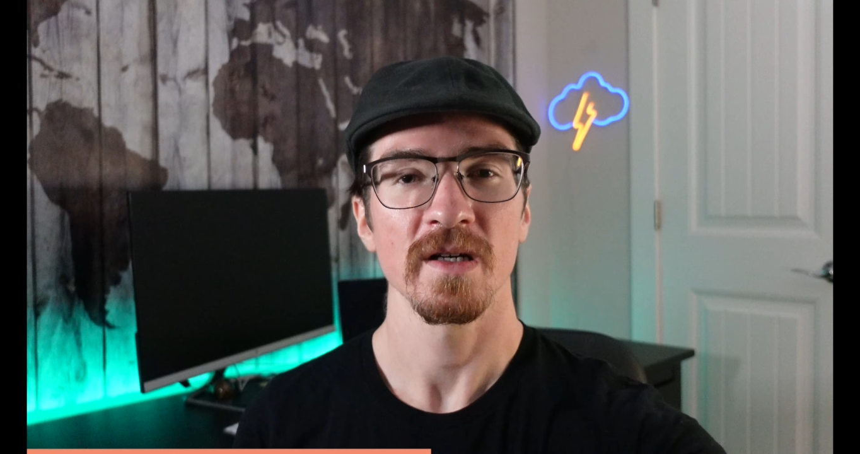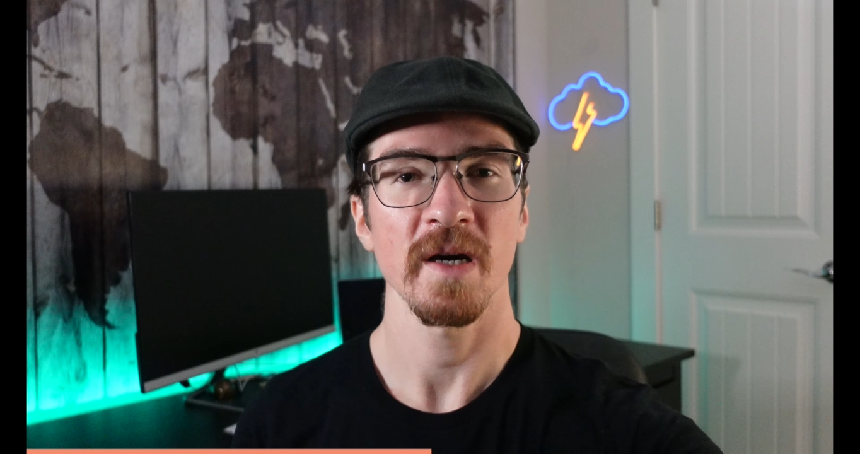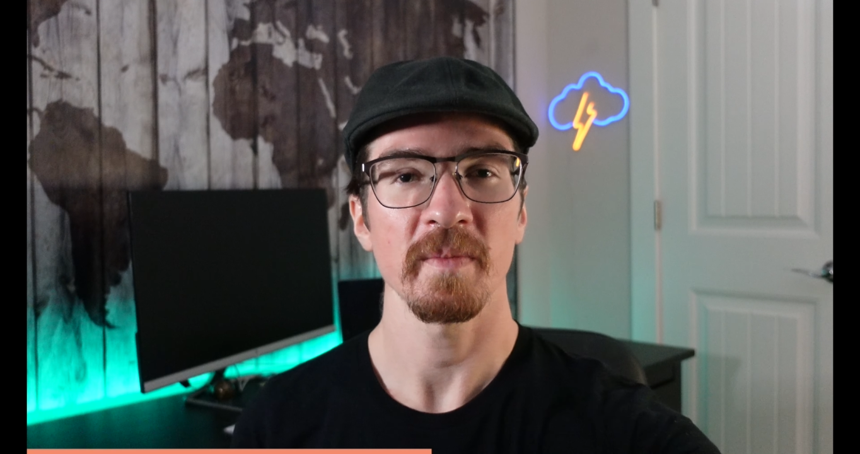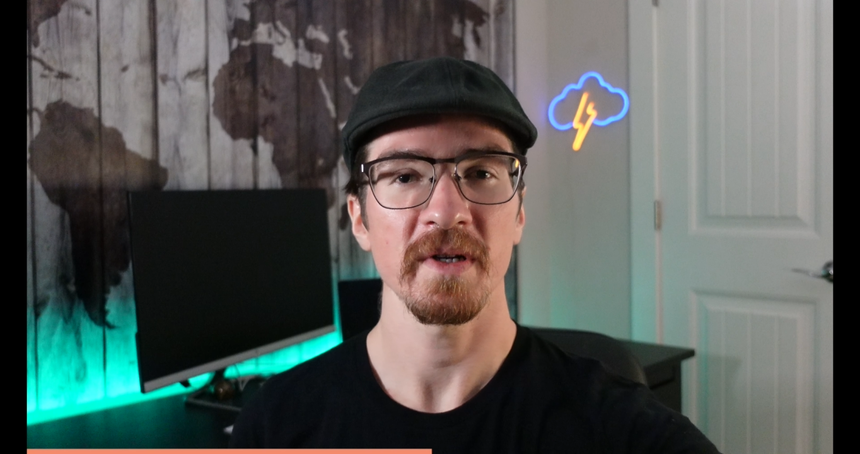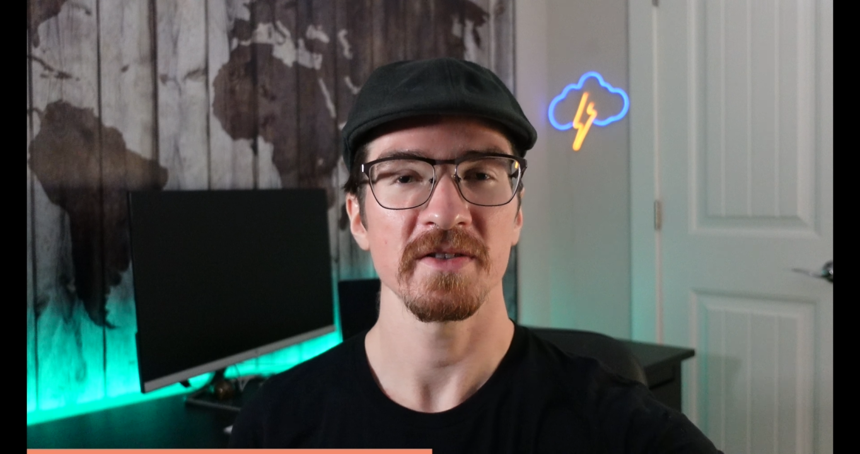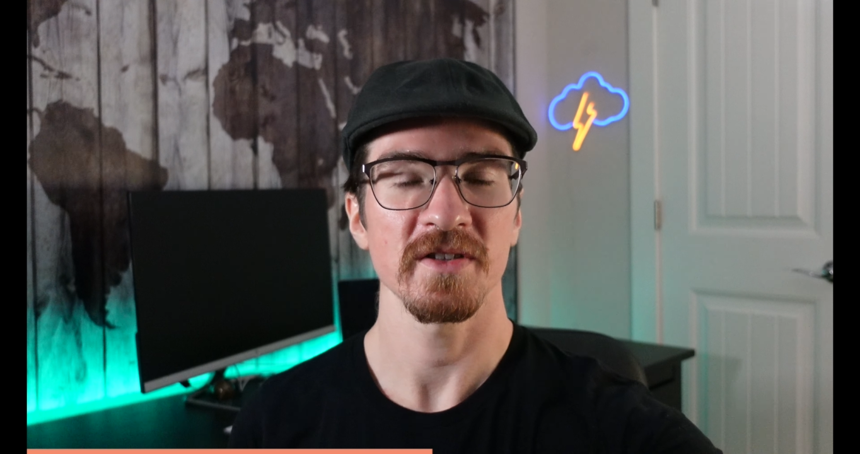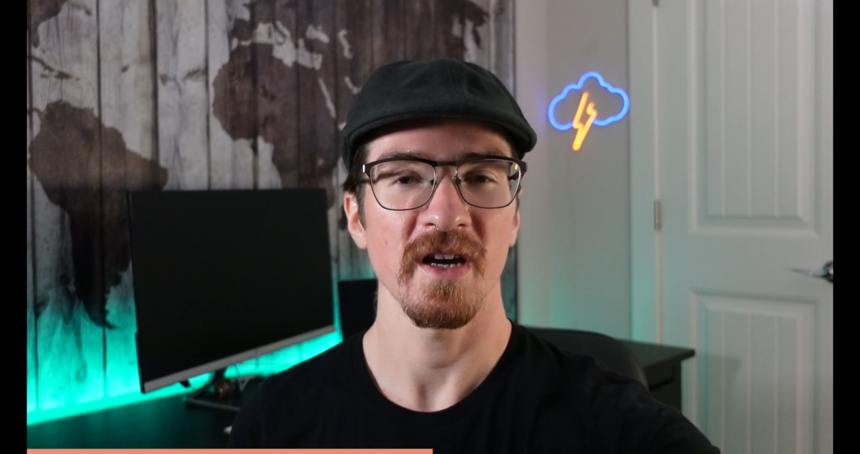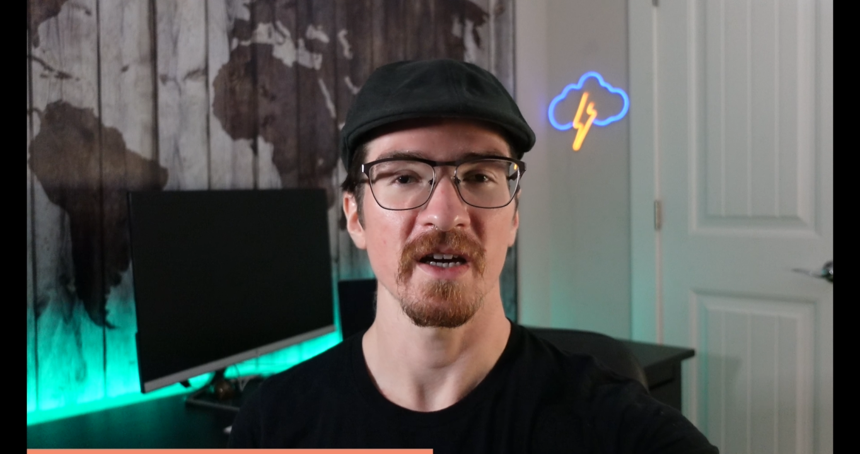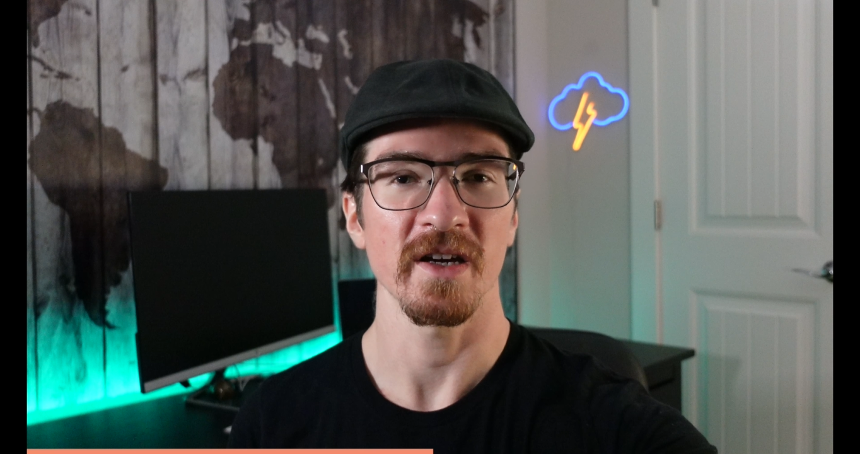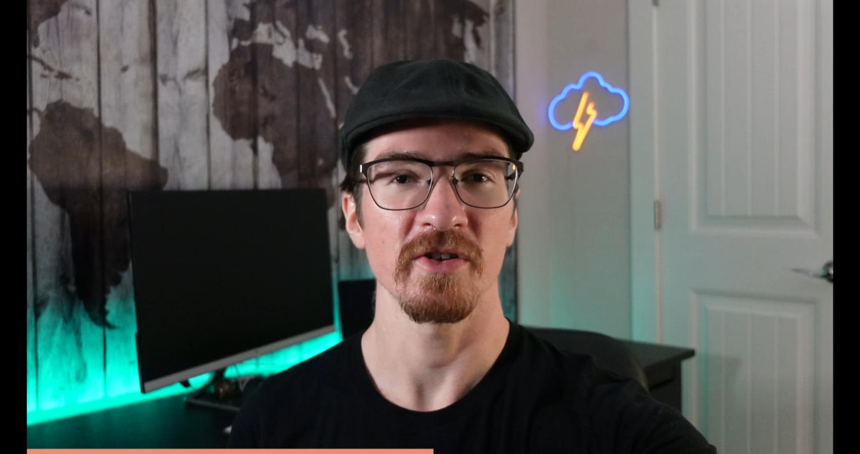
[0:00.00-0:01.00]
Companies
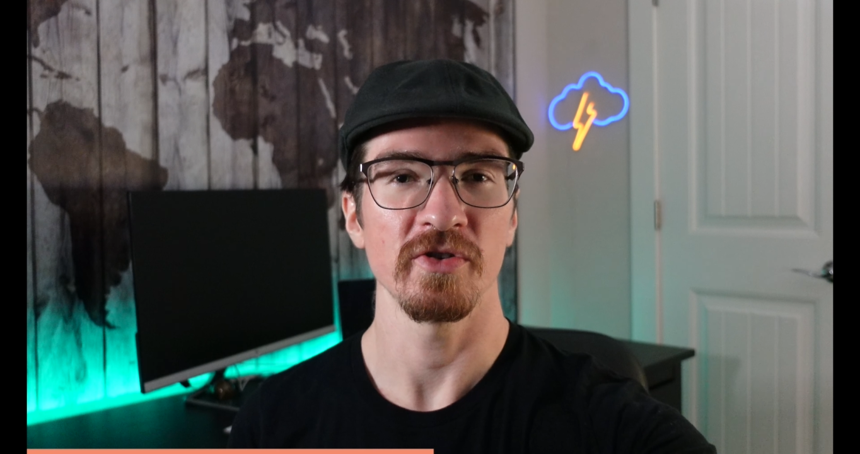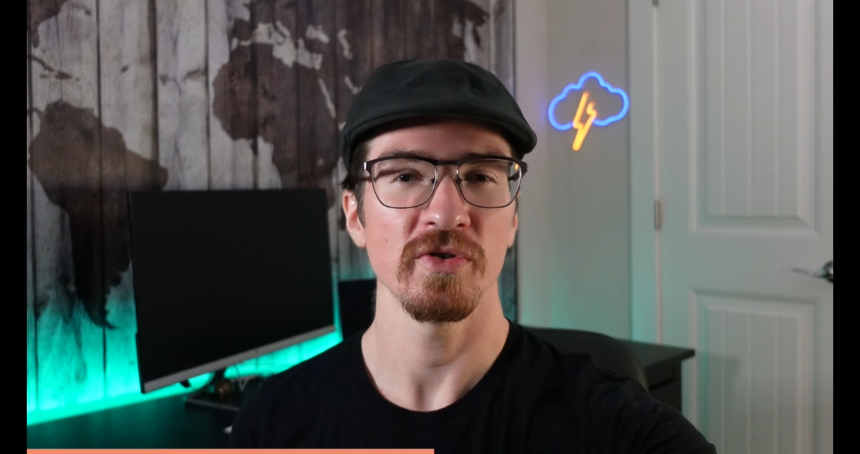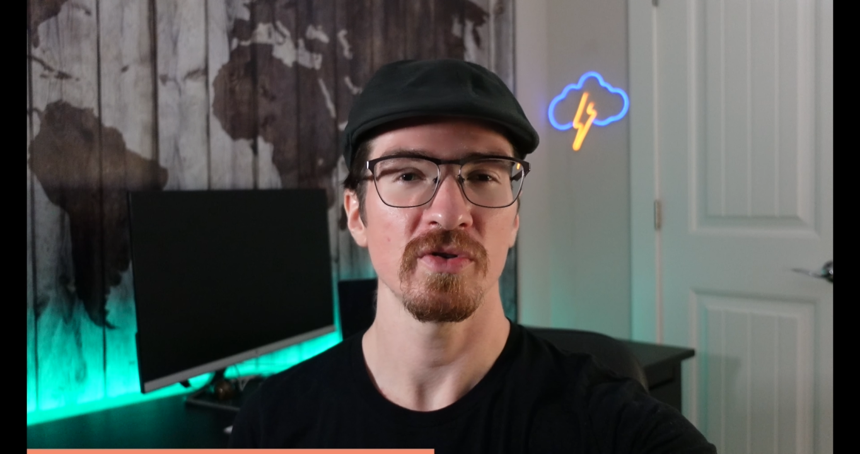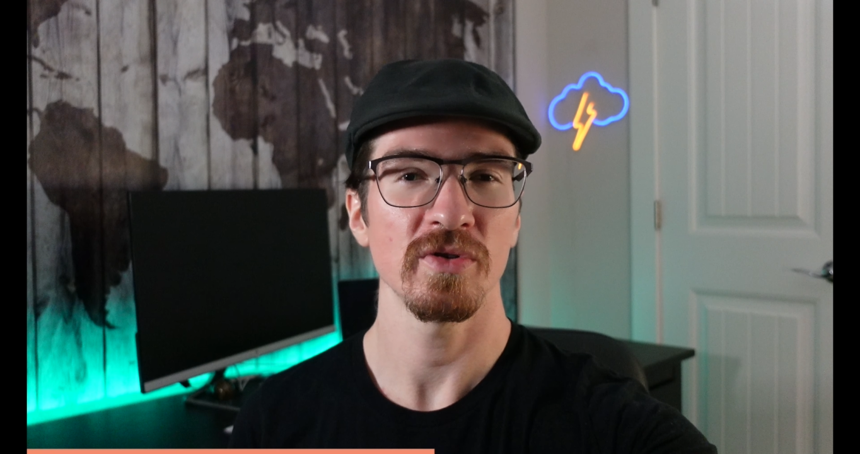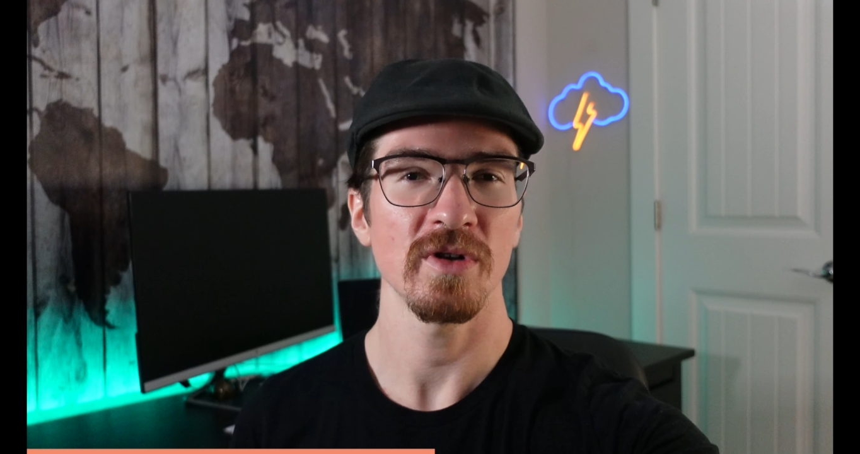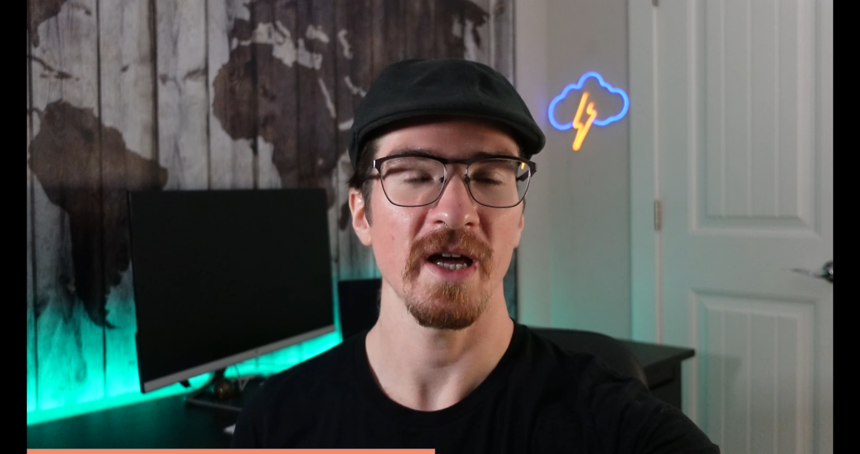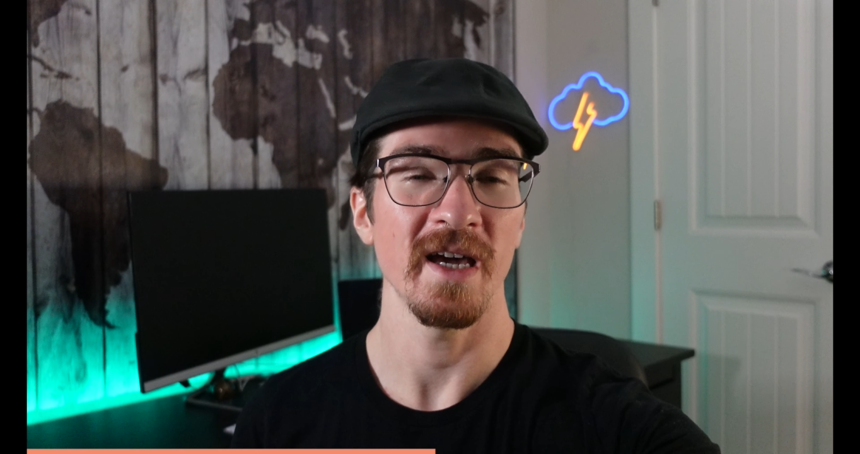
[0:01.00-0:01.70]
like Google